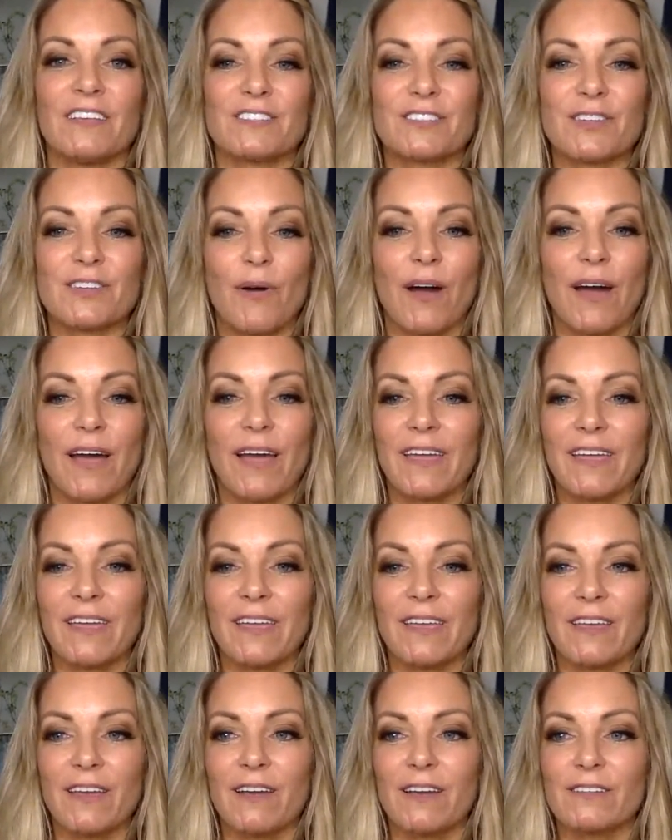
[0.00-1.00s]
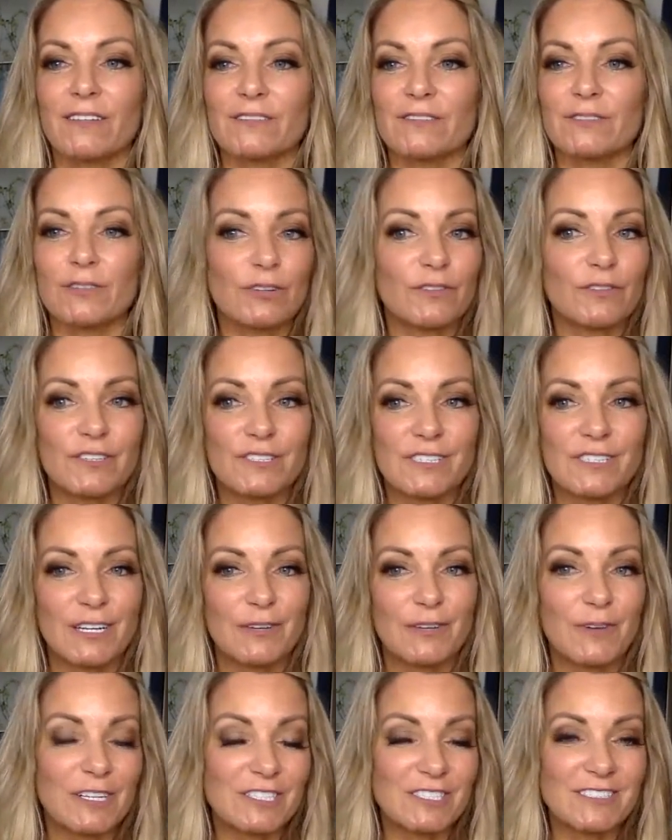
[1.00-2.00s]
So I don't know if there's
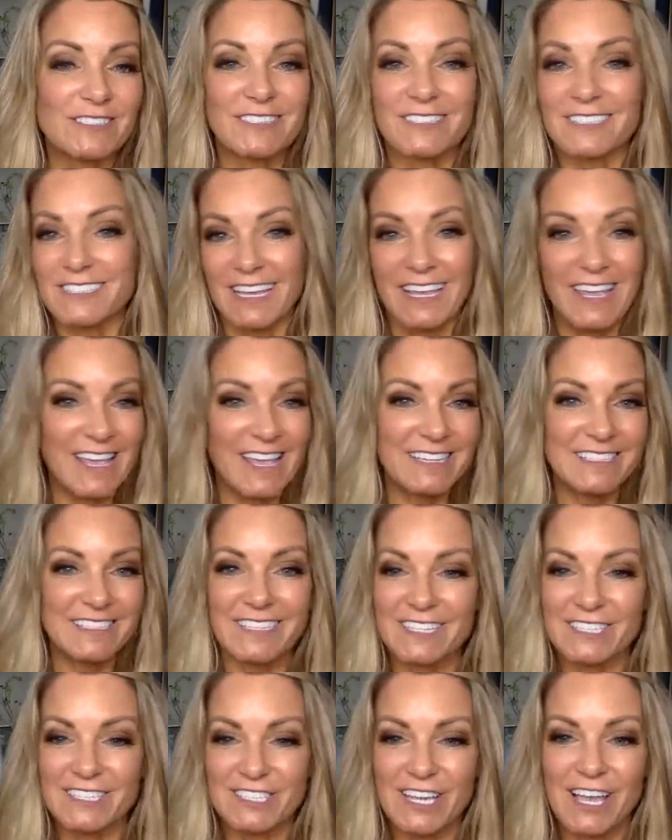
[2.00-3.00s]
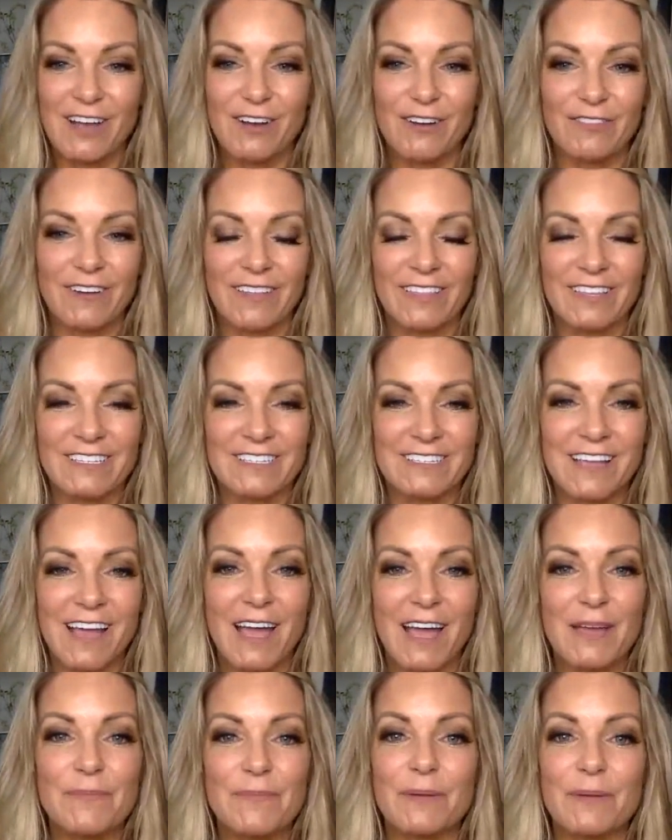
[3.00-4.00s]
any questions, because I can't see the chat over on the
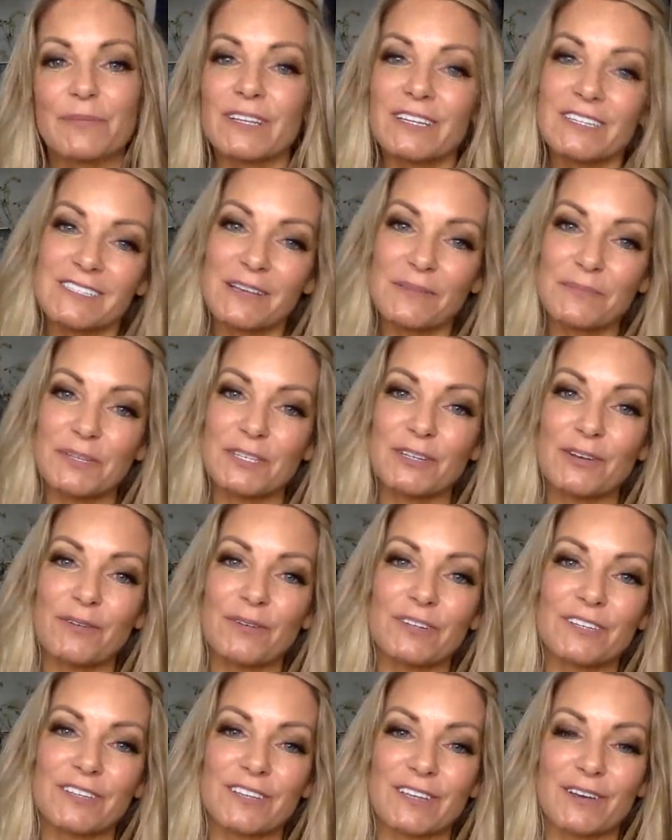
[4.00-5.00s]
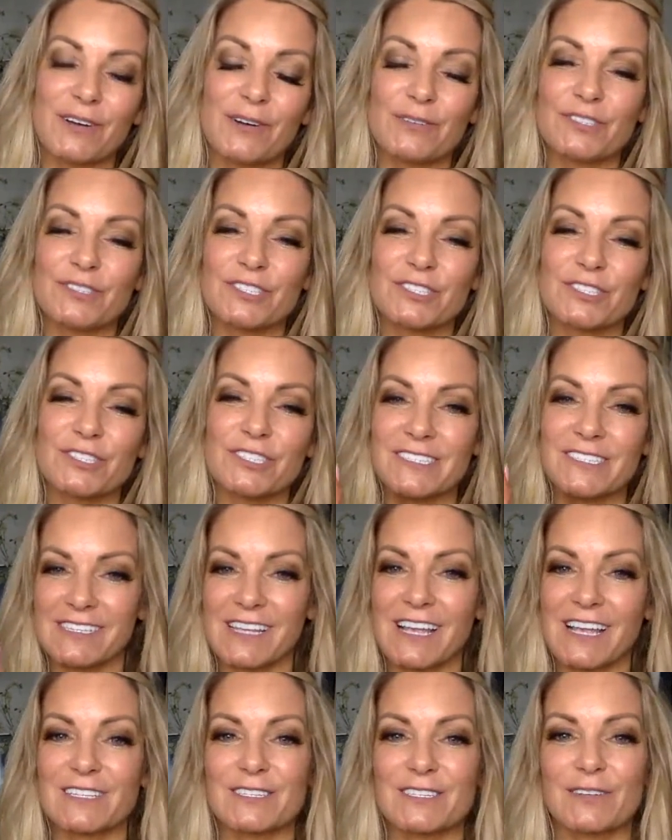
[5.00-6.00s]
side, but please let me know under the Coach
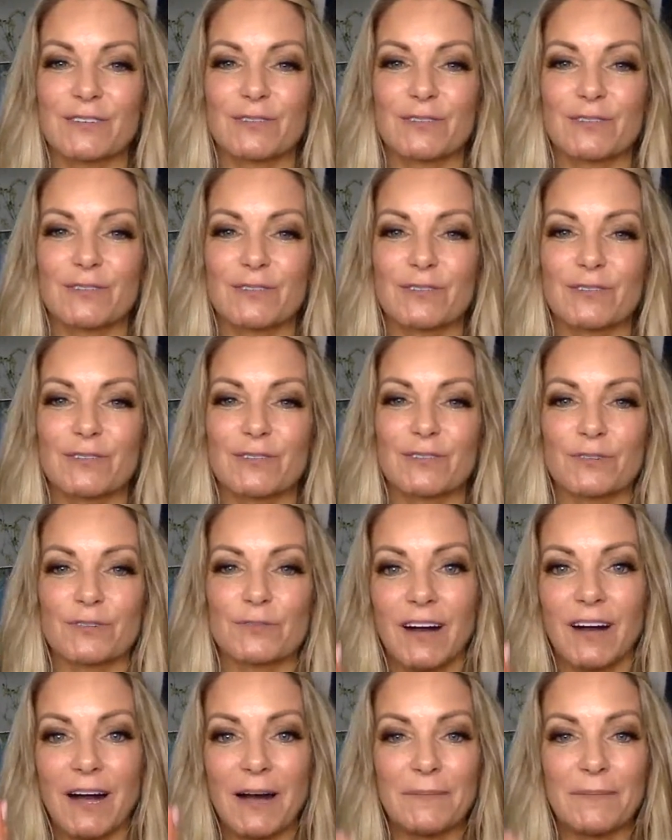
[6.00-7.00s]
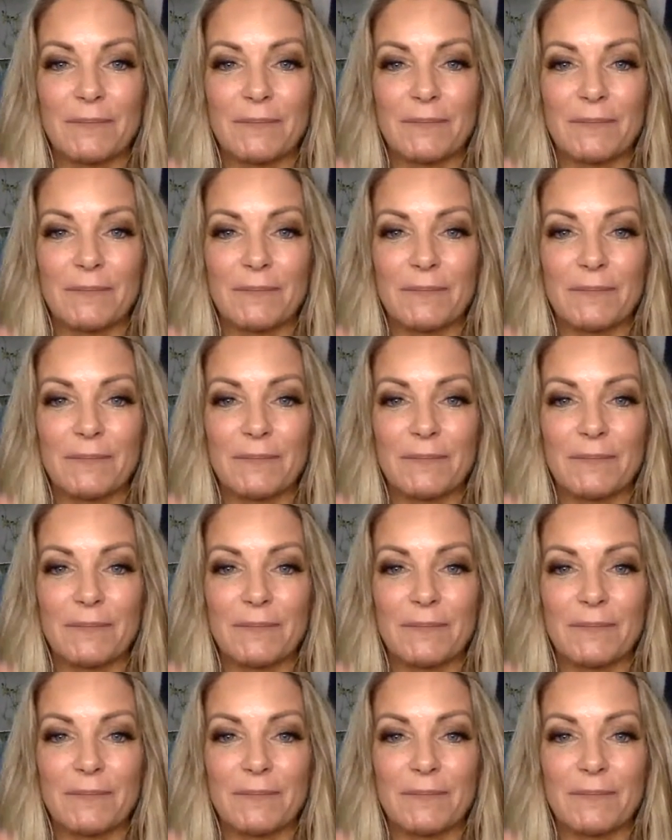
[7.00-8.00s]
Success group in the
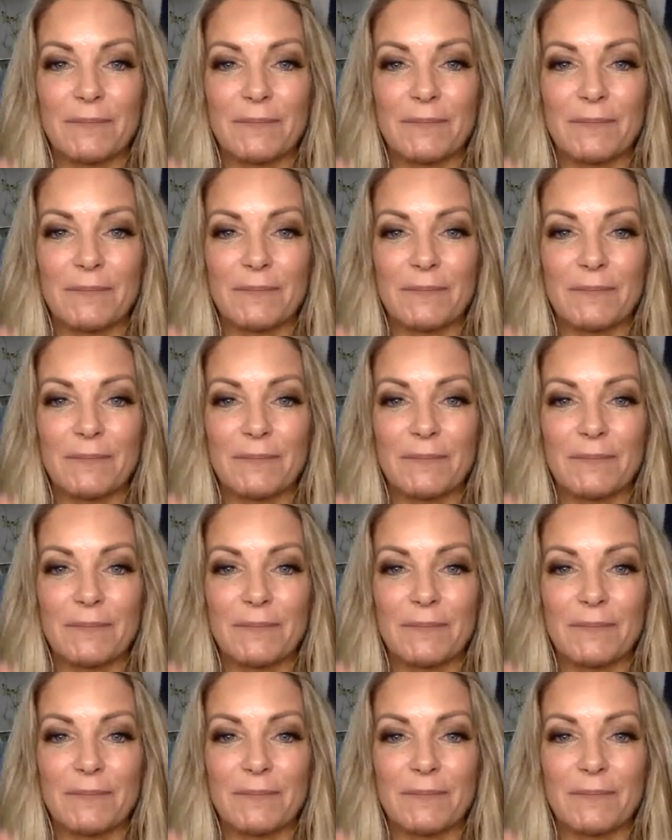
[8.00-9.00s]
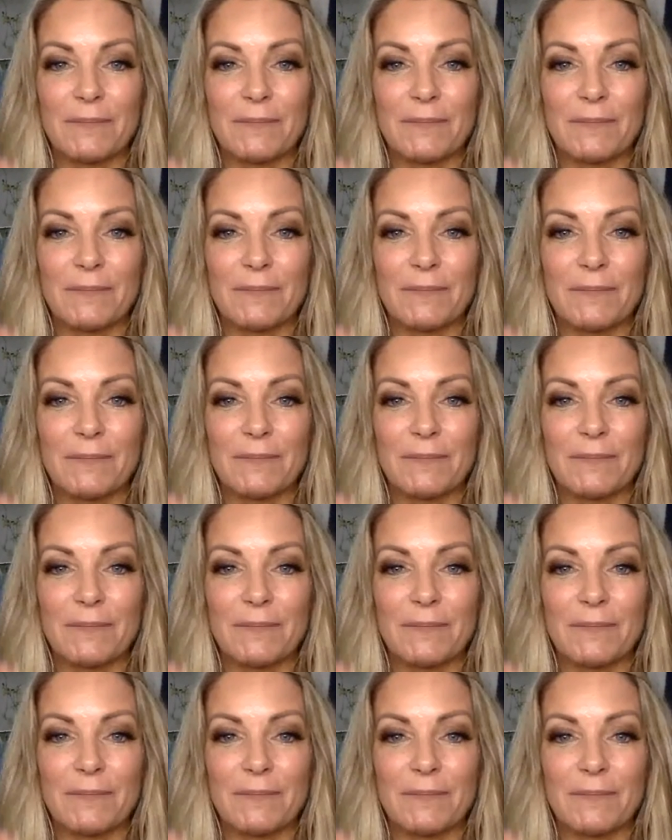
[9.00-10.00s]
pinned post under the comment section if you
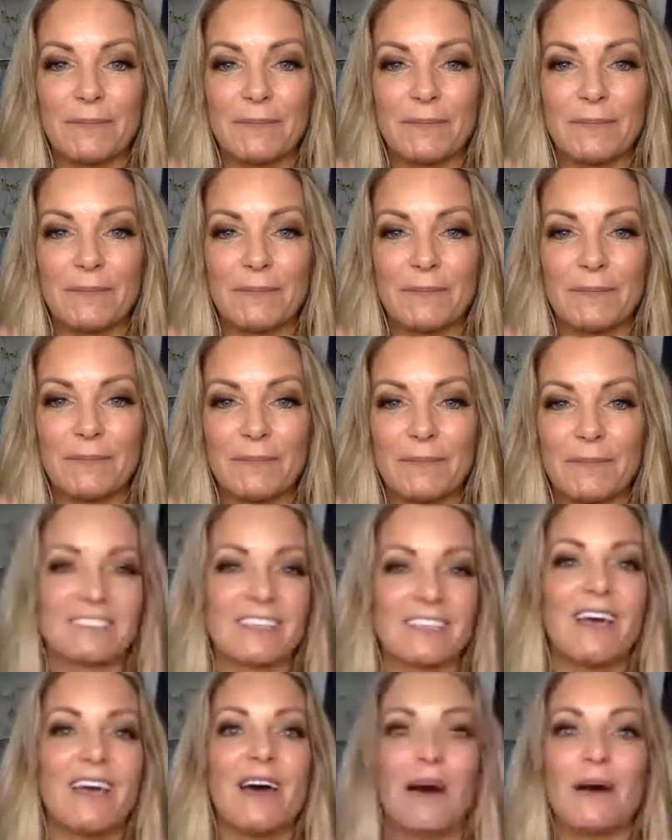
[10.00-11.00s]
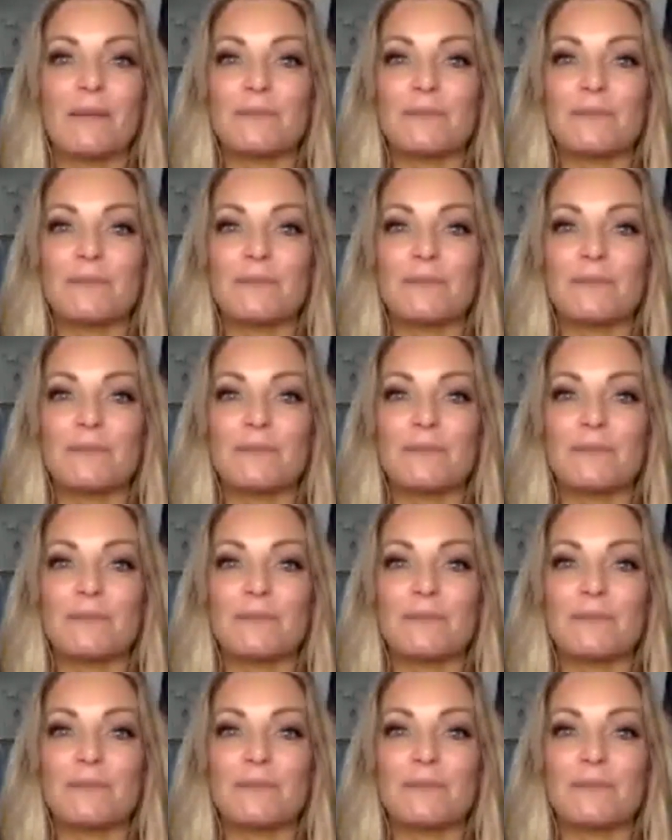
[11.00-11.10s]
have any questions.